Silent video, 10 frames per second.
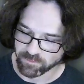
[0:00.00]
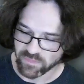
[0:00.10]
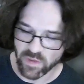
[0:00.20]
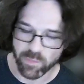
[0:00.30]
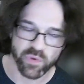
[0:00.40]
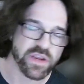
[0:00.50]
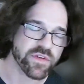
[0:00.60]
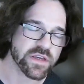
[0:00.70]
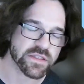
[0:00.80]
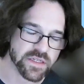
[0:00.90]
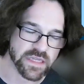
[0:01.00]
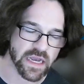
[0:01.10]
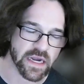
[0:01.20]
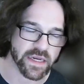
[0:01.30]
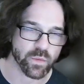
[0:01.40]
The previous
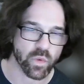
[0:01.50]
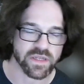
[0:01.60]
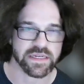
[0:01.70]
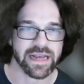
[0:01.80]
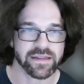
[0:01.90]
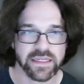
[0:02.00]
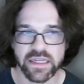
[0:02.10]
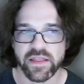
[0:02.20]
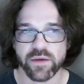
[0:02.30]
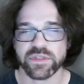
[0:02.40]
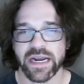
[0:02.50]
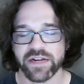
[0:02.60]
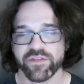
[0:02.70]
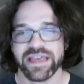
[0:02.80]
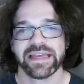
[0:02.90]
design was an LED that was kind
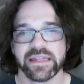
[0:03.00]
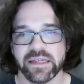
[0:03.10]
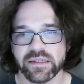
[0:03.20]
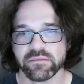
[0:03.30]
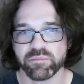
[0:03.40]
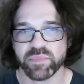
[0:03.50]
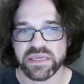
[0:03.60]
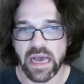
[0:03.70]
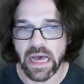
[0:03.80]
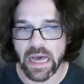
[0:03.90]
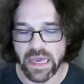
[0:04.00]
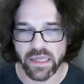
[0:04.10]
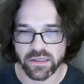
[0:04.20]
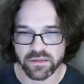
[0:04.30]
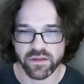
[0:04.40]
of hidden
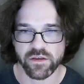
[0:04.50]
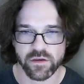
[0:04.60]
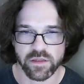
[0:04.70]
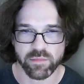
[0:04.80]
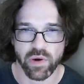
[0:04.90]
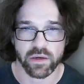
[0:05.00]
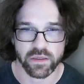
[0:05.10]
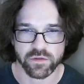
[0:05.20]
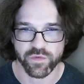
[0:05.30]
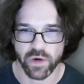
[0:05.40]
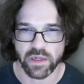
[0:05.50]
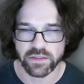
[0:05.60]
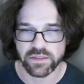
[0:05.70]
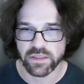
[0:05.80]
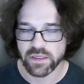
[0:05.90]
behind the product
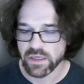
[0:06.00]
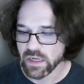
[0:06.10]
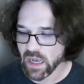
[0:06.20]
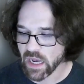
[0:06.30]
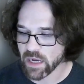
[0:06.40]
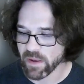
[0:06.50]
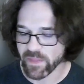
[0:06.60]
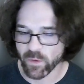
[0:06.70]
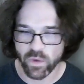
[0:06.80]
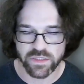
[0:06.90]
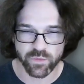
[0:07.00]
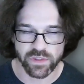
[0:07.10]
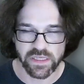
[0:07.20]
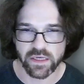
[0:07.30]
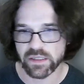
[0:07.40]
front, and there wasn't
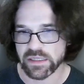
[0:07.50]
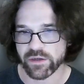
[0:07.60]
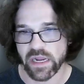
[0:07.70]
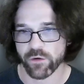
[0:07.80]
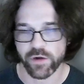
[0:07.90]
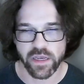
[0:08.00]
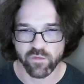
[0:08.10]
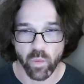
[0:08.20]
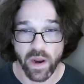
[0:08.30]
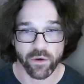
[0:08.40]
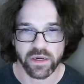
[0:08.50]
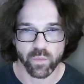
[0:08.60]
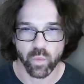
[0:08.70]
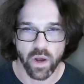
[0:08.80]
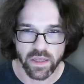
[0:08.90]
really a clear area of where it
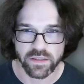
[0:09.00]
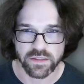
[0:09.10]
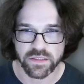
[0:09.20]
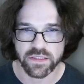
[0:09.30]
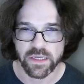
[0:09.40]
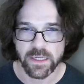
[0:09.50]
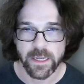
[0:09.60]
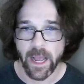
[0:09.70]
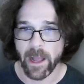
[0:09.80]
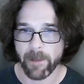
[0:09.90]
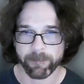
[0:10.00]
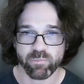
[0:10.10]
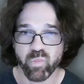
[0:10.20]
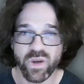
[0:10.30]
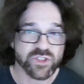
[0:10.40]
was.
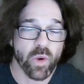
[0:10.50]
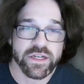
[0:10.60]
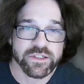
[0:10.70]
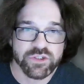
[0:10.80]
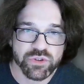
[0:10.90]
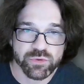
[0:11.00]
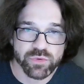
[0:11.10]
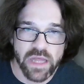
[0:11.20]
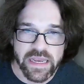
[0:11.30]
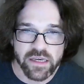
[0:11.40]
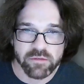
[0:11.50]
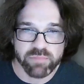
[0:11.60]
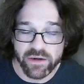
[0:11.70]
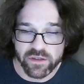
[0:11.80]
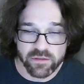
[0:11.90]
Which one do you like
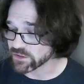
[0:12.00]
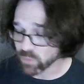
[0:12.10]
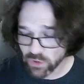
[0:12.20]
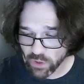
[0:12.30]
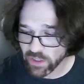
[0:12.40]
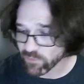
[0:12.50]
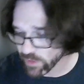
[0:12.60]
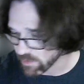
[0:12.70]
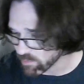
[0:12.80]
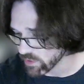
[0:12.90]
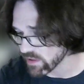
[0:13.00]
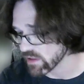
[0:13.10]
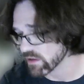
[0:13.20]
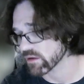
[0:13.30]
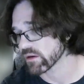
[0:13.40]
better? We're looking for input
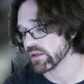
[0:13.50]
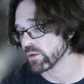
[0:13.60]
here.